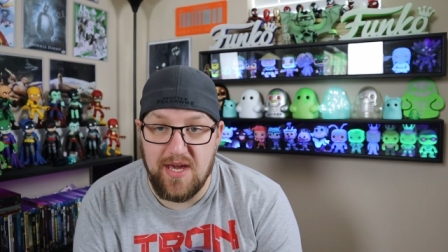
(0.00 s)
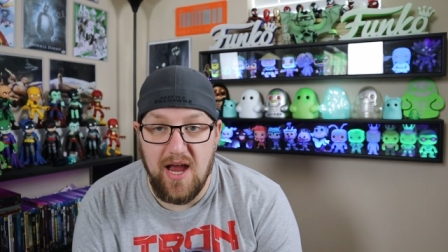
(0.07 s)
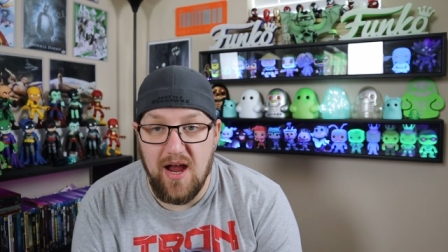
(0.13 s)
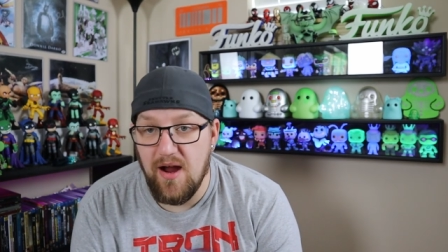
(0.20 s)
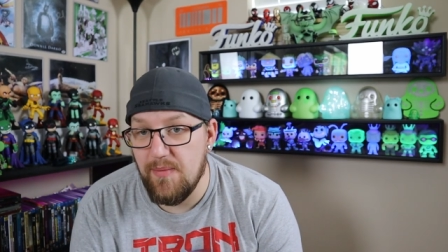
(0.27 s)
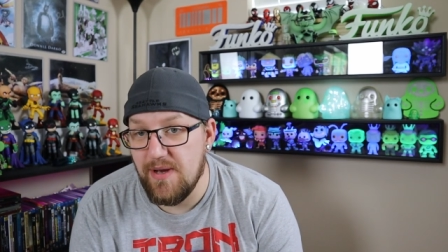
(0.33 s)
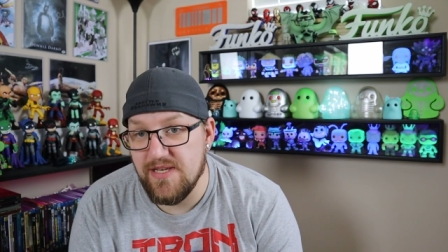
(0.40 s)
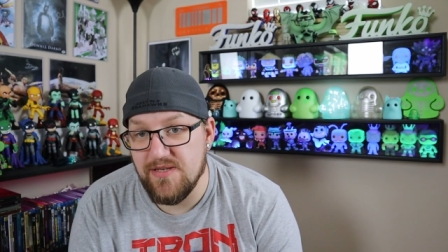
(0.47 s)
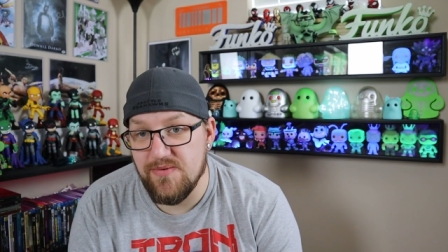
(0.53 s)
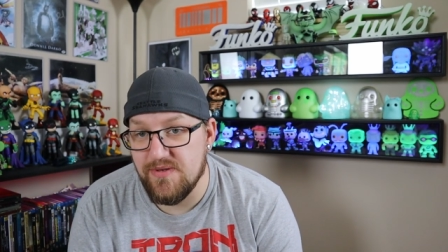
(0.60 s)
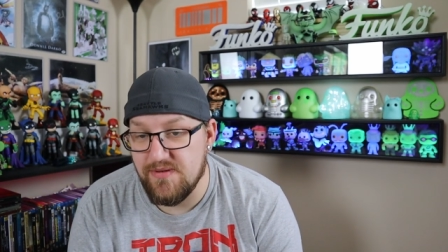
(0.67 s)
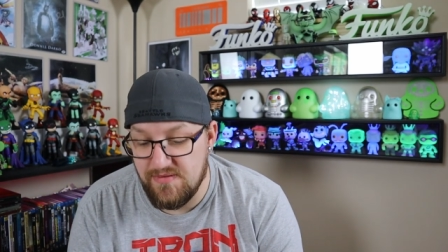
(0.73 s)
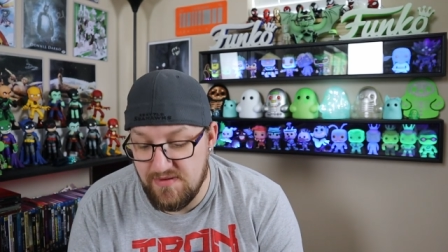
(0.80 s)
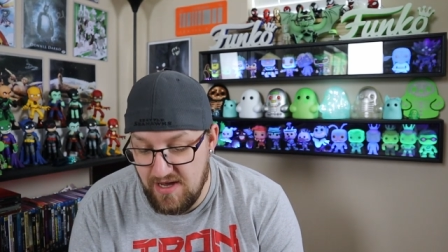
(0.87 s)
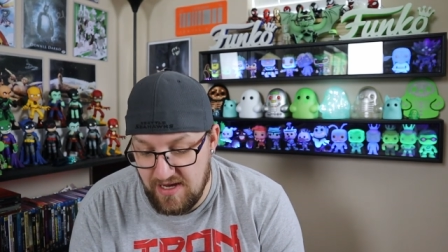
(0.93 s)
care because it
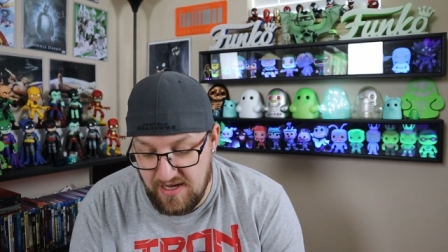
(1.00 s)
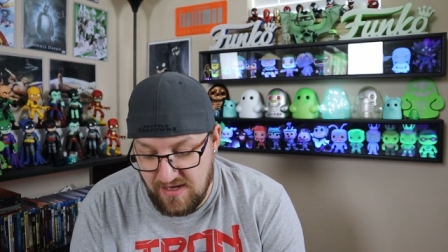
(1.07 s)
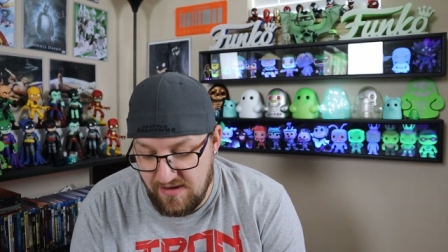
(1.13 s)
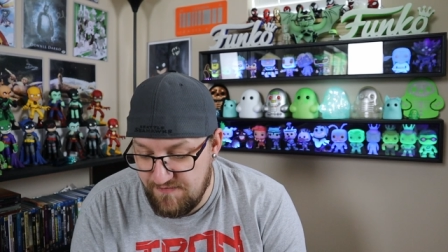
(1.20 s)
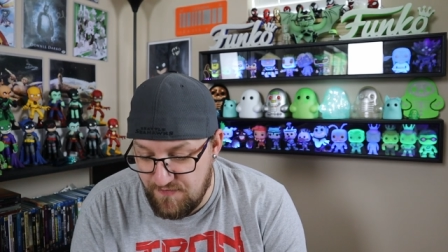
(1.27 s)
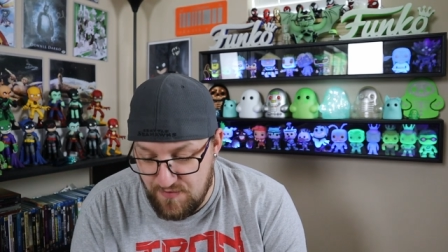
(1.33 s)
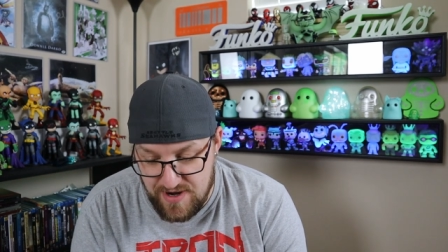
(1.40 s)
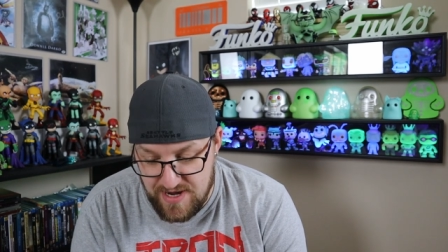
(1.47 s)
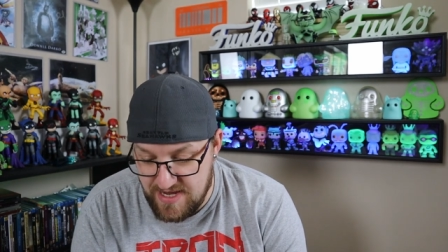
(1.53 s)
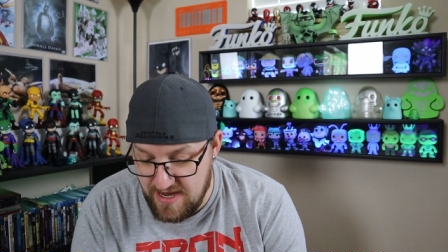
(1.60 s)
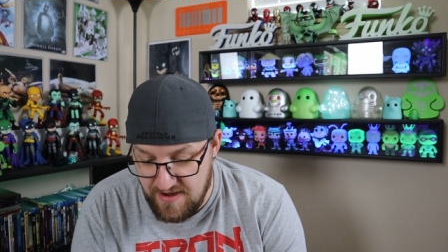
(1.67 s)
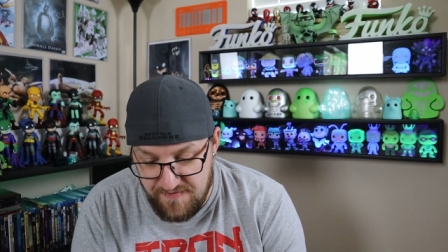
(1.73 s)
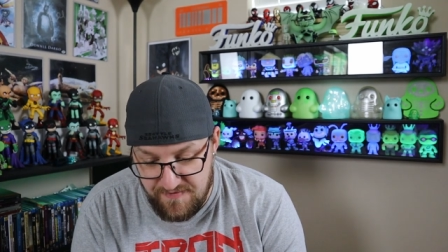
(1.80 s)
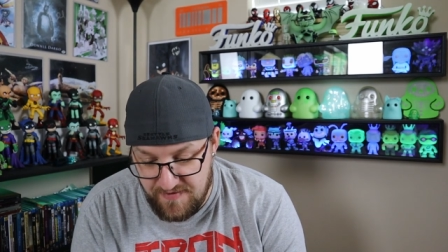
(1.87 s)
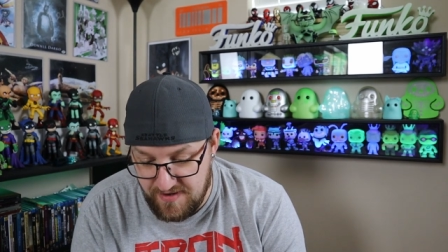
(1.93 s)
was a free
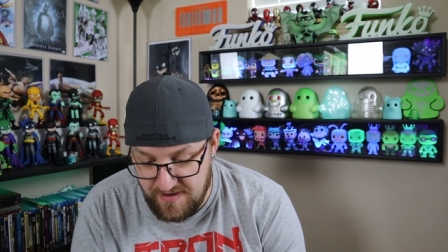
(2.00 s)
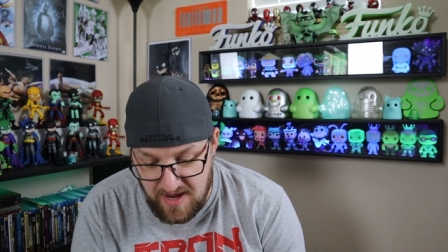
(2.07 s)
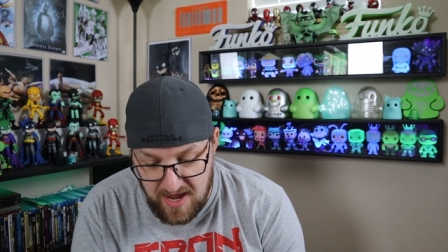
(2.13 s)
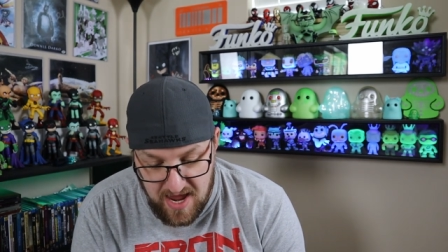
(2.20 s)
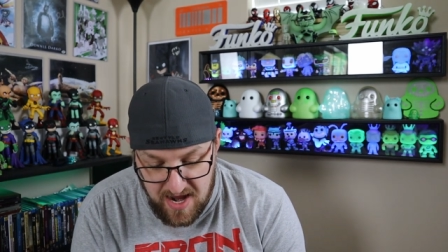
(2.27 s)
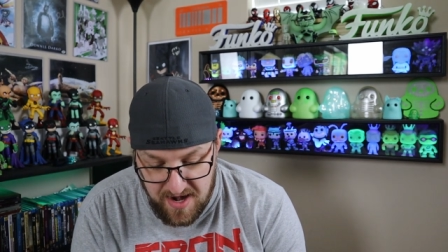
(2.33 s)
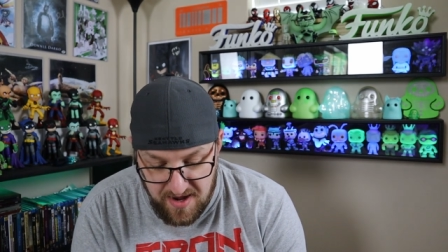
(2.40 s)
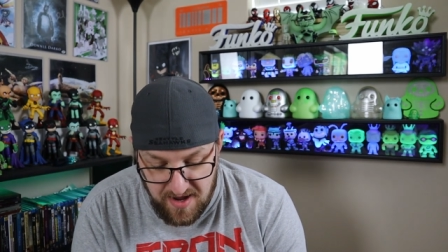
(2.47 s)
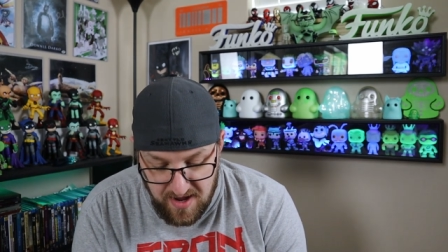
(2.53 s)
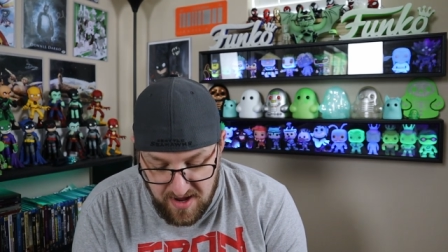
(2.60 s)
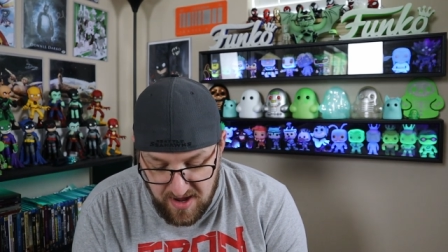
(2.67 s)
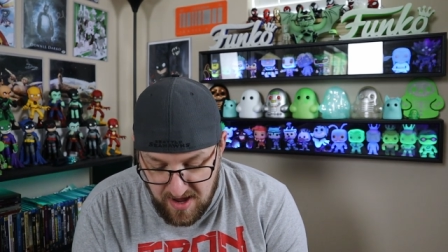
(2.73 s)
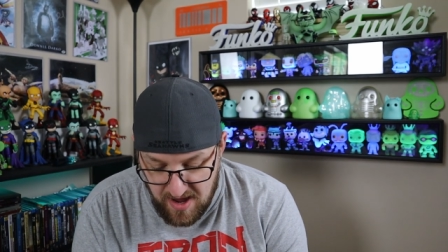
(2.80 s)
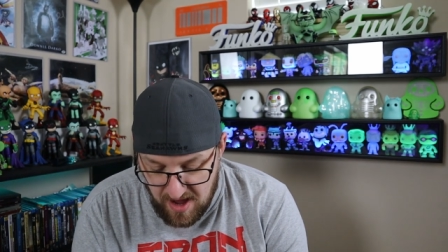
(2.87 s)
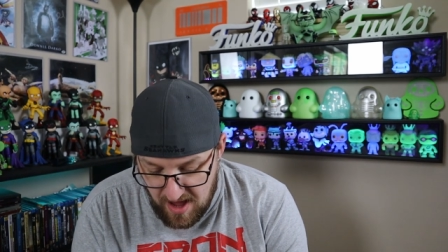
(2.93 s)
gift, and
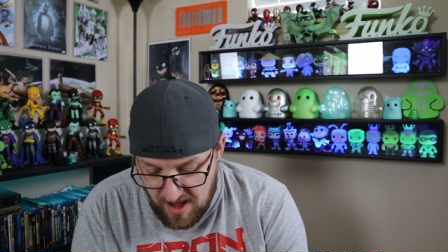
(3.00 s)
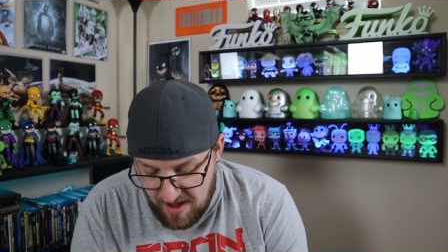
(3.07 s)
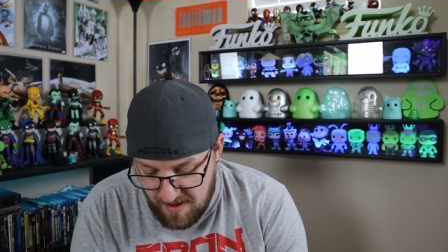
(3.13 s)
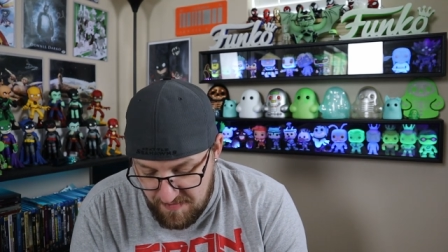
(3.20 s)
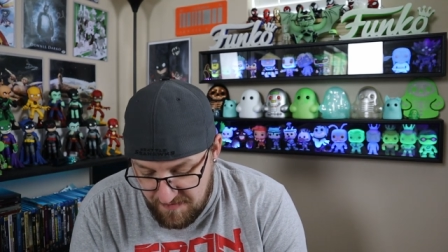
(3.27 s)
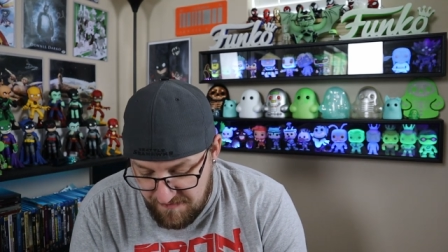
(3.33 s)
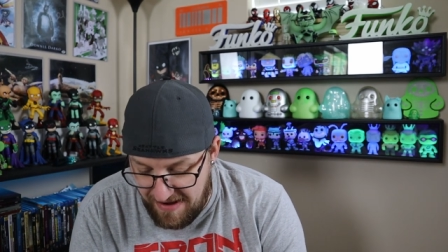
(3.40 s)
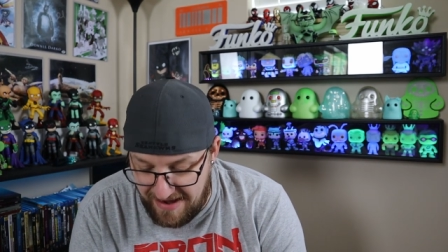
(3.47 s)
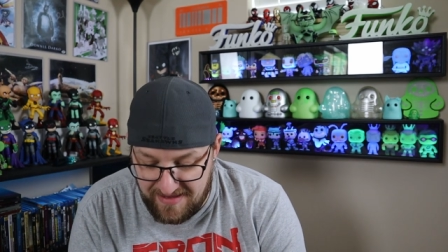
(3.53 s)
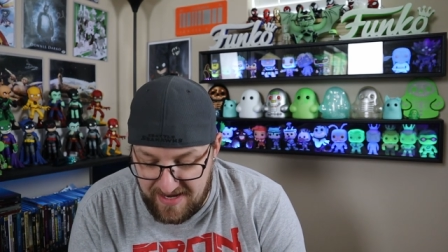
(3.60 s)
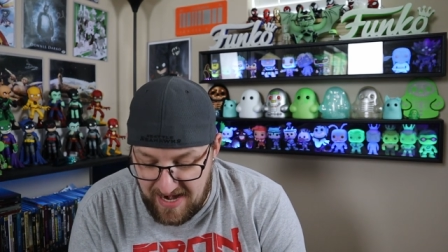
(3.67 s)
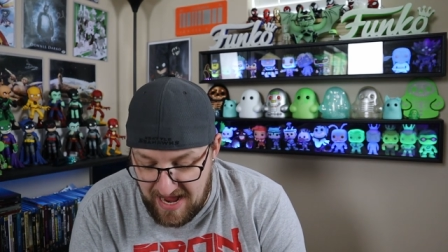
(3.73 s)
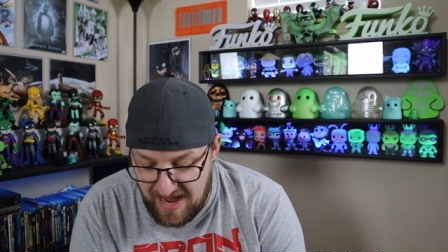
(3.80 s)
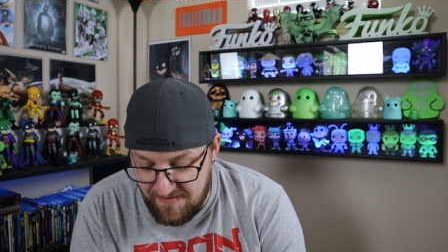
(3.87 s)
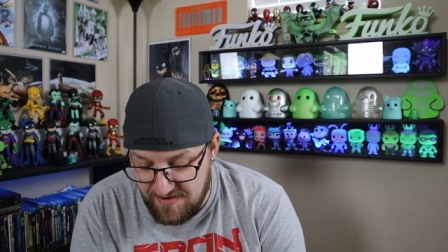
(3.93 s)
um, the fact
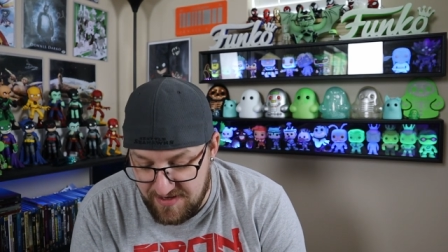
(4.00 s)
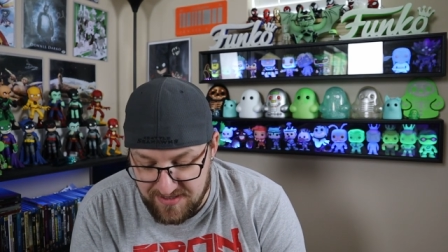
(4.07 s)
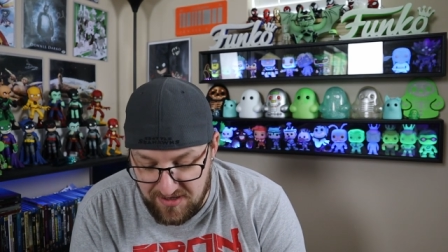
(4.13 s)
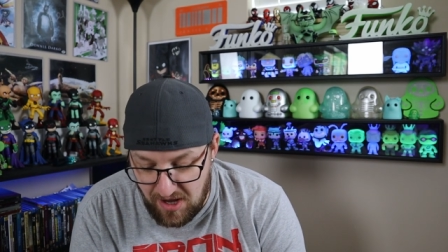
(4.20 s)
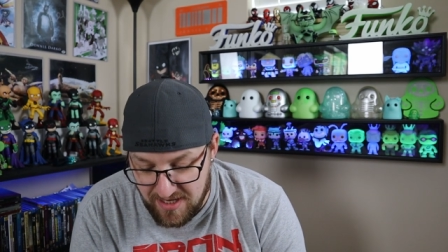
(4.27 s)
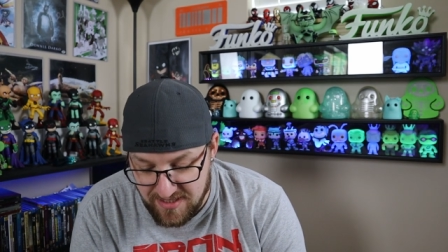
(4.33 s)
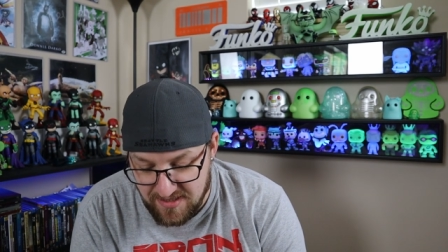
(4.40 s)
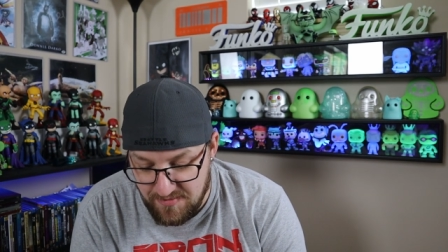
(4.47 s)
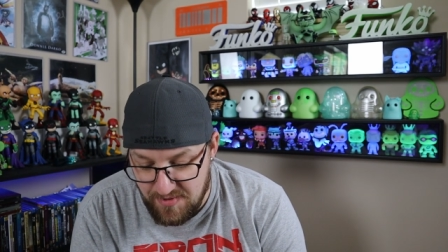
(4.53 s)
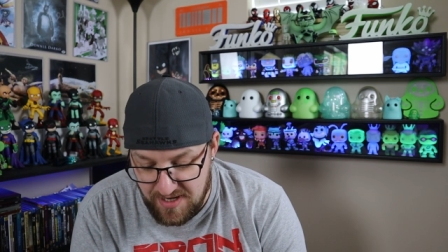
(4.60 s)
that I have it is awesome.